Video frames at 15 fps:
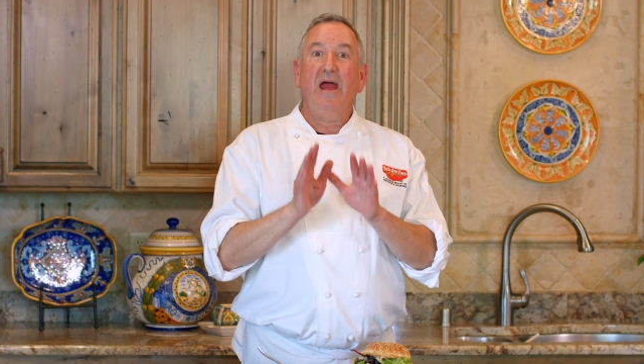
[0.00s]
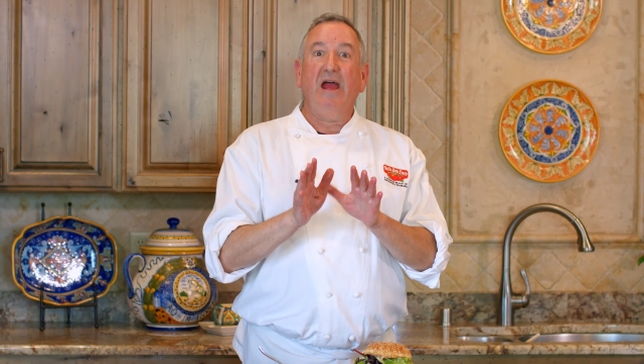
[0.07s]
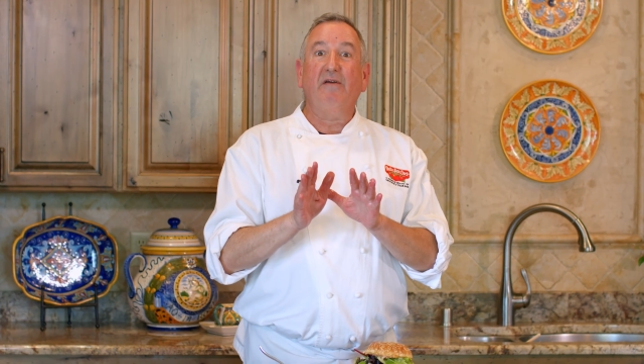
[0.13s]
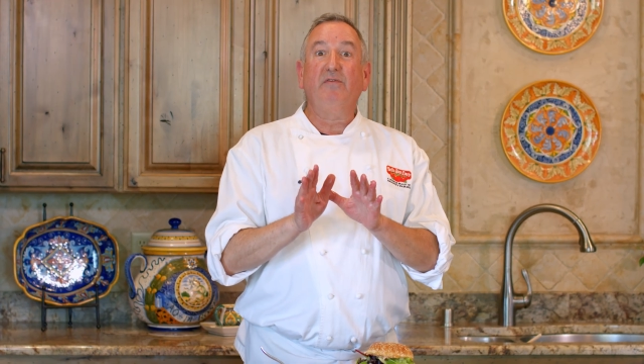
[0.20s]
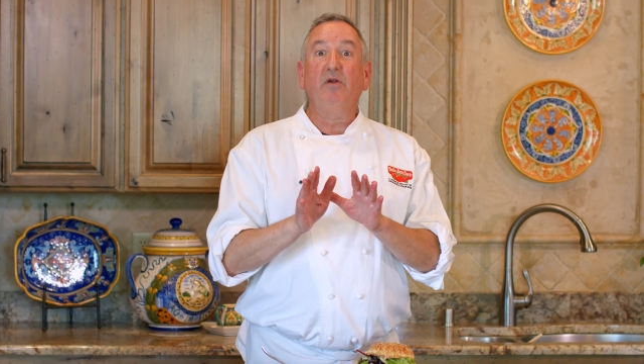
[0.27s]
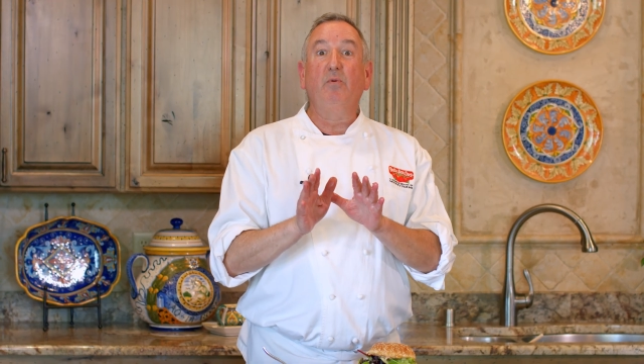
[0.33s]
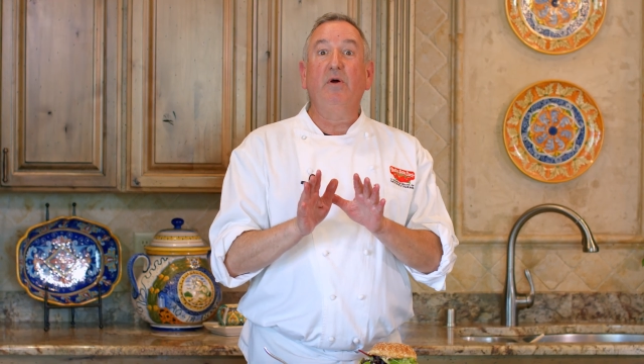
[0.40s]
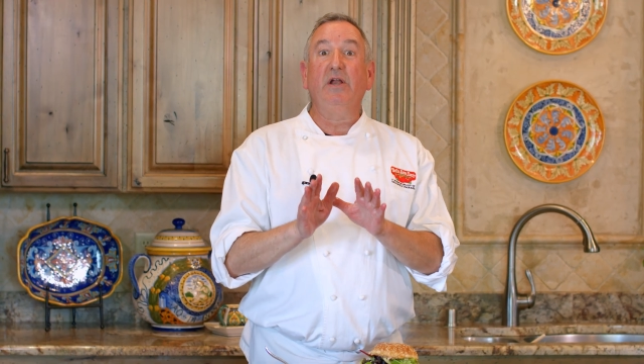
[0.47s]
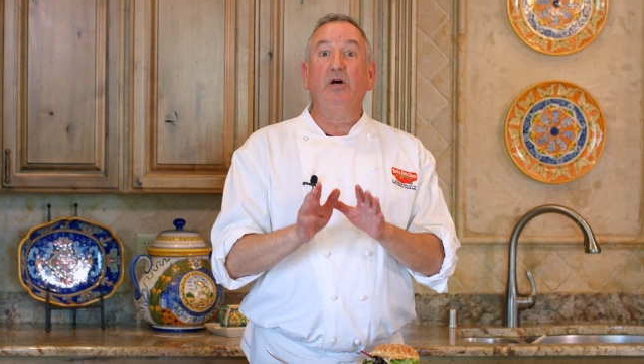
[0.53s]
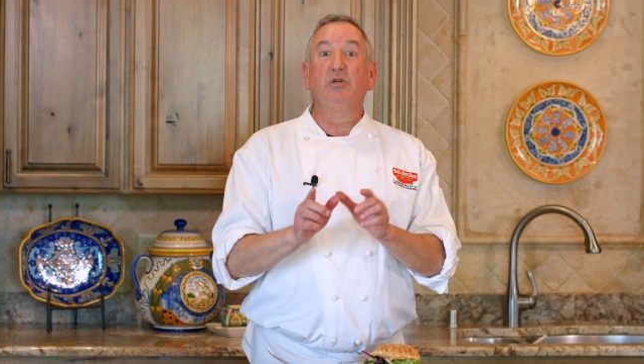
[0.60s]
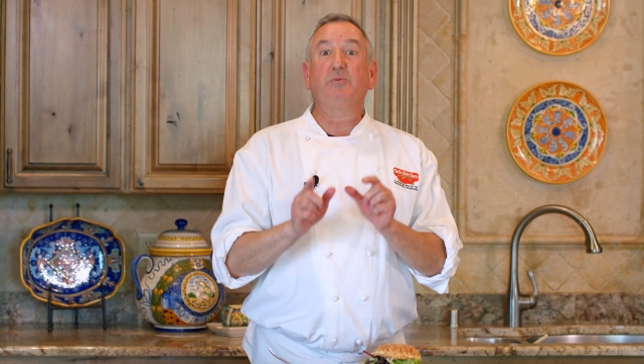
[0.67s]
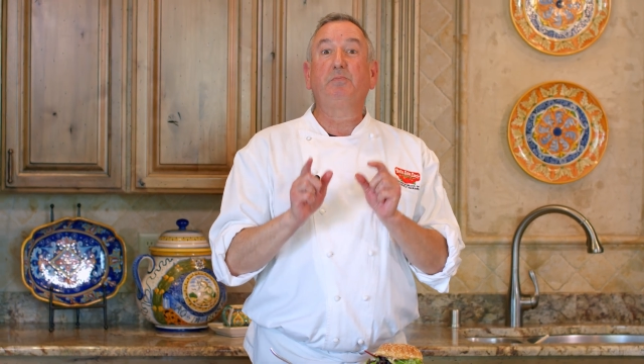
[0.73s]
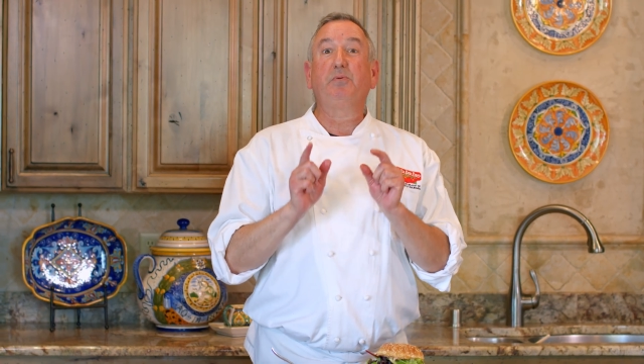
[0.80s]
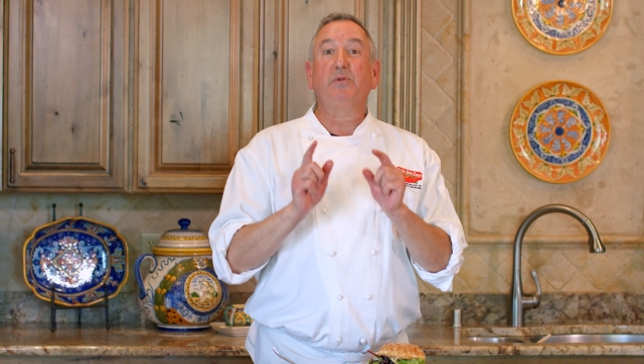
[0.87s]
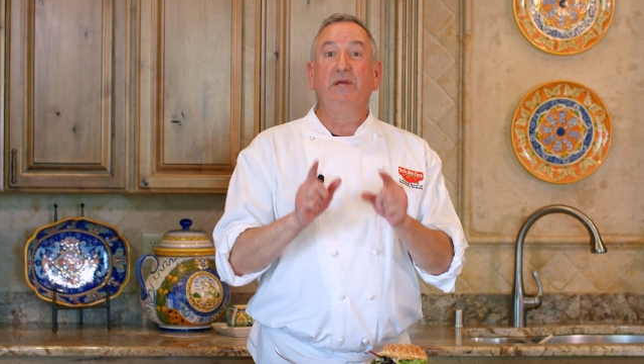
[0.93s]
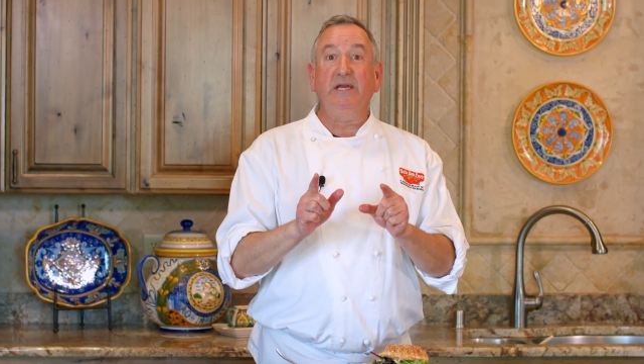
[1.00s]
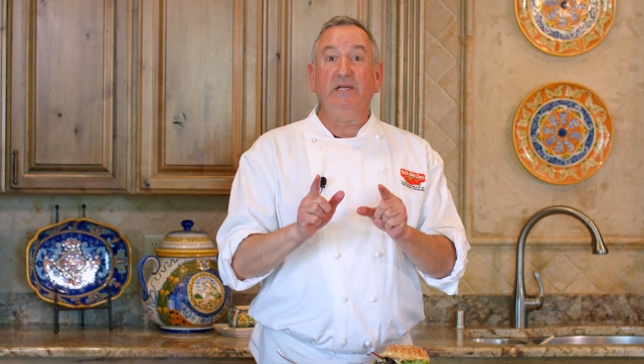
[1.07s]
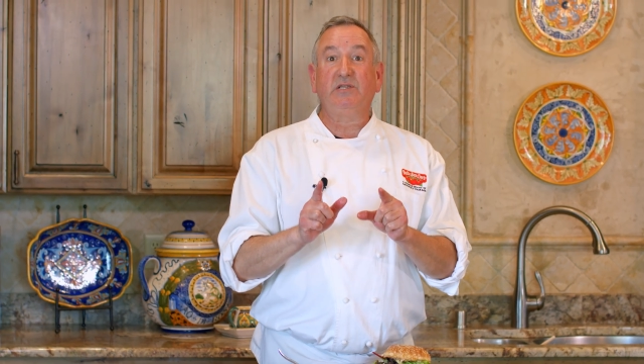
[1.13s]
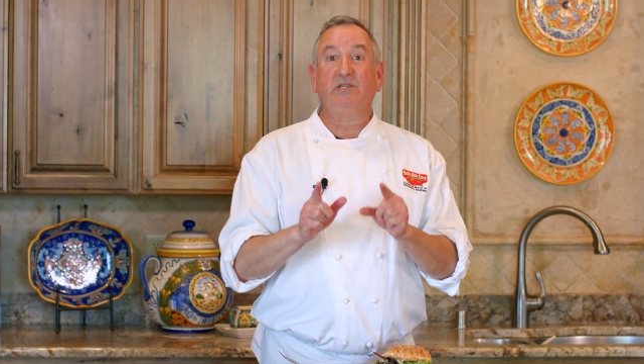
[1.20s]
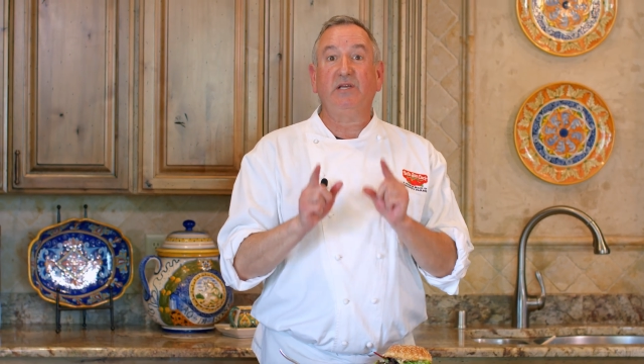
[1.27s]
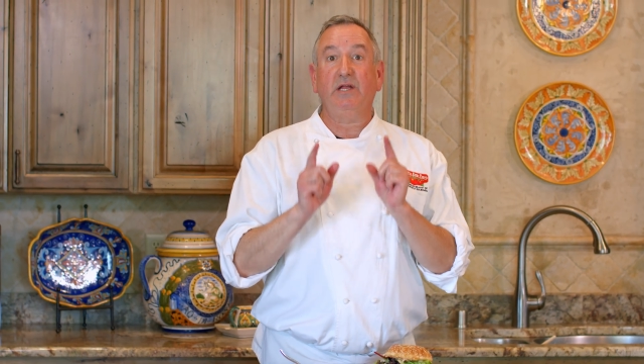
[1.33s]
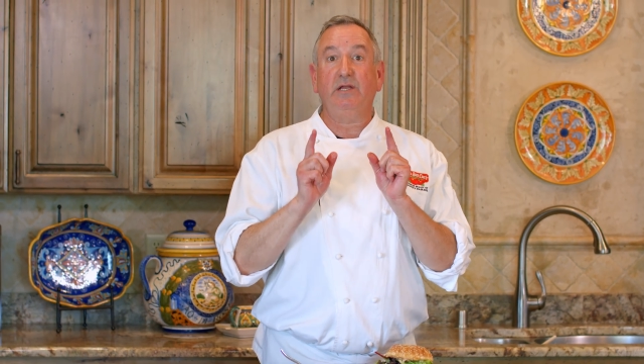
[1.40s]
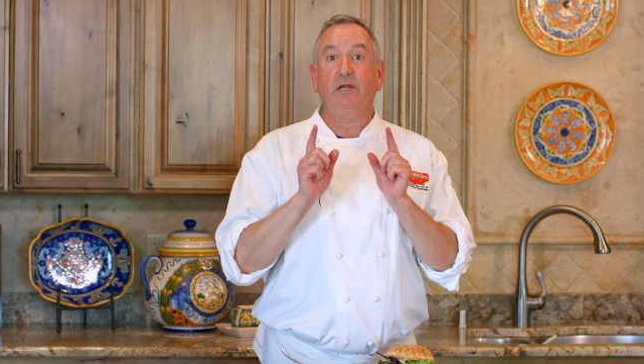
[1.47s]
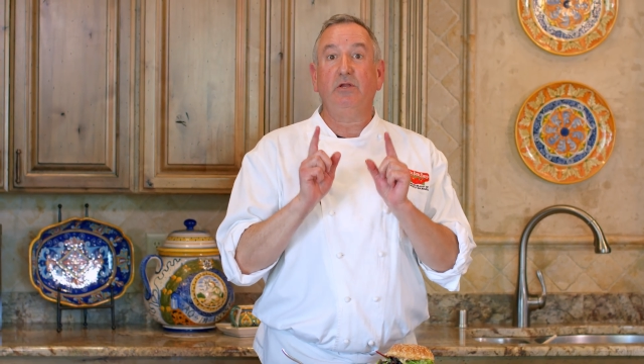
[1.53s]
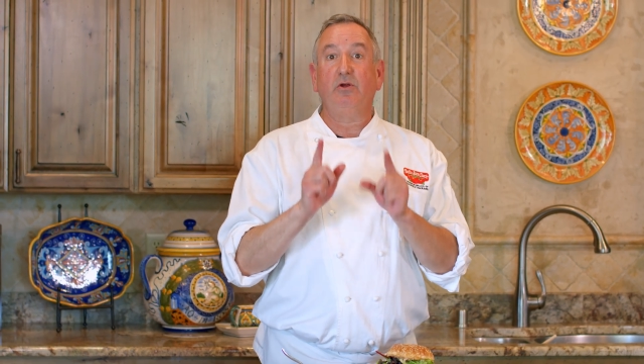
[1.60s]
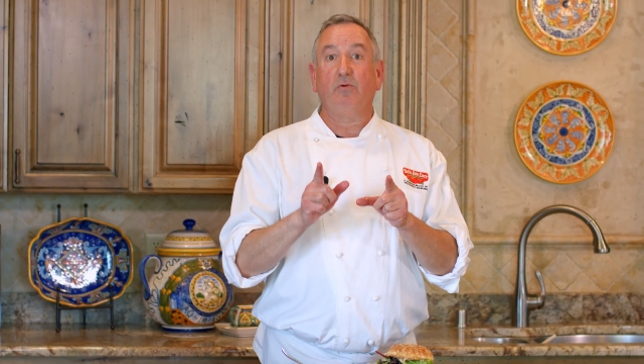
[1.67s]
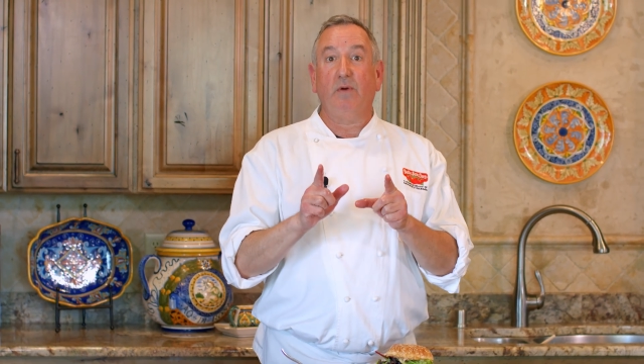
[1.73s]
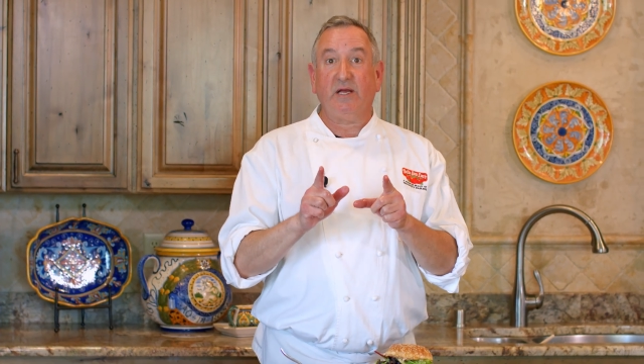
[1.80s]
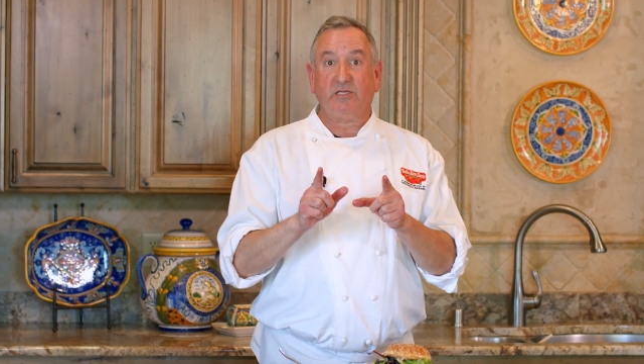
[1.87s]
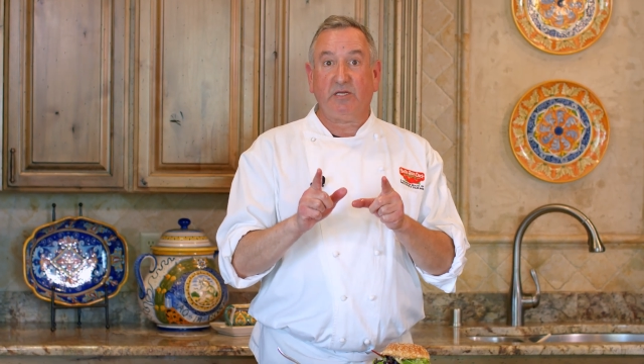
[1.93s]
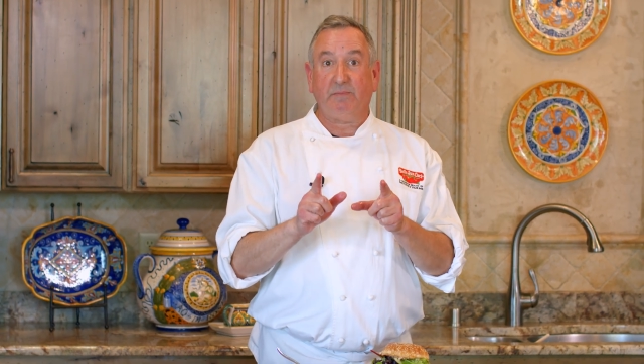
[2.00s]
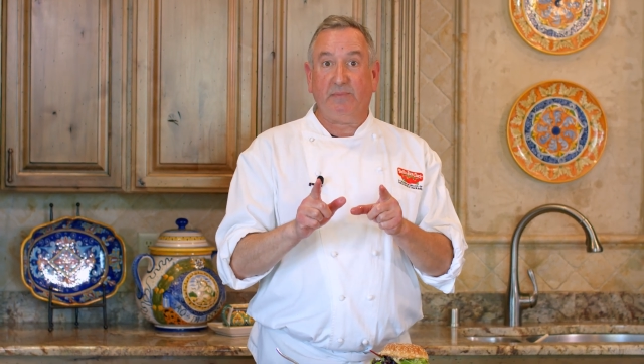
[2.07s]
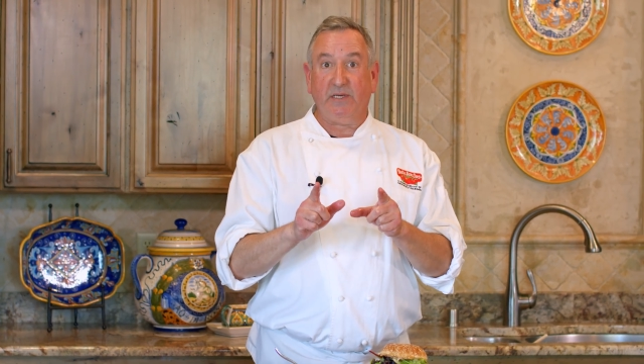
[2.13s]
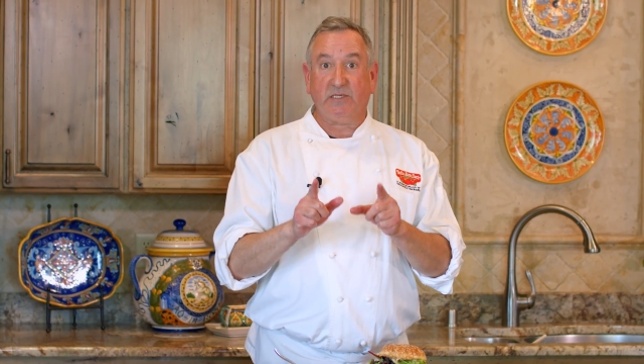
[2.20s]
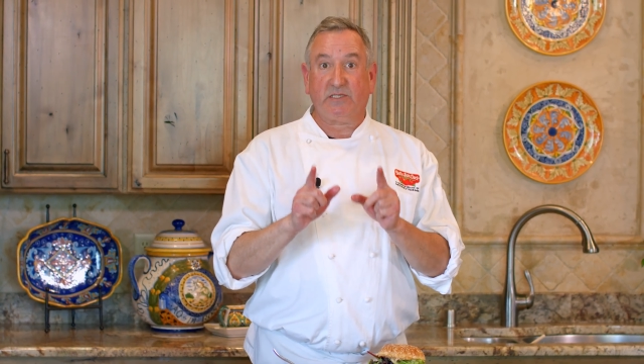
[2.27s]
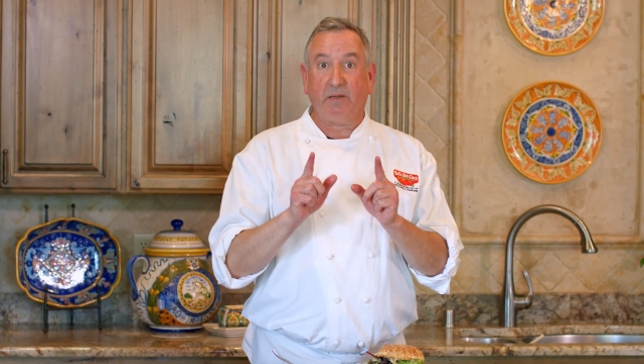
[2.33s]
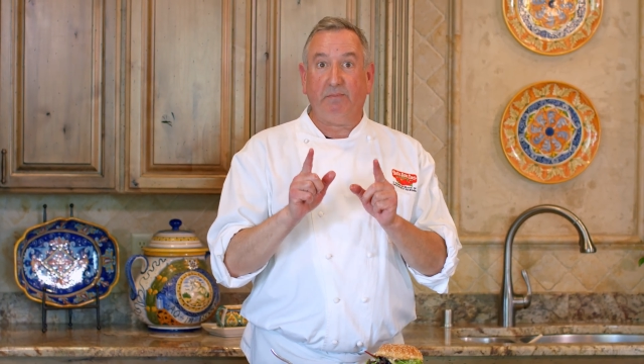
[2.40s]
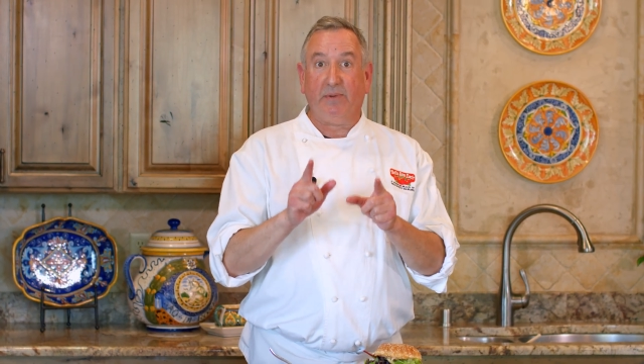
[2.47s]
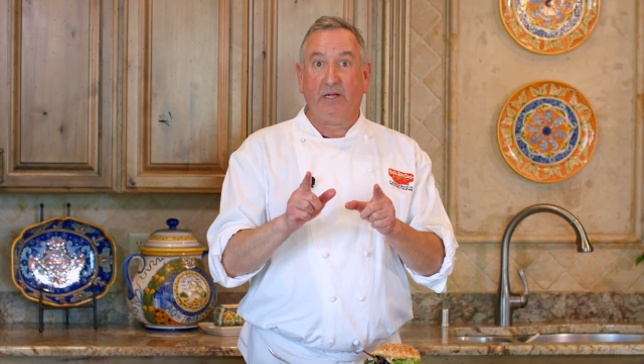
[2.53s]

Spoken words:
Everyone else, please send in your recipes to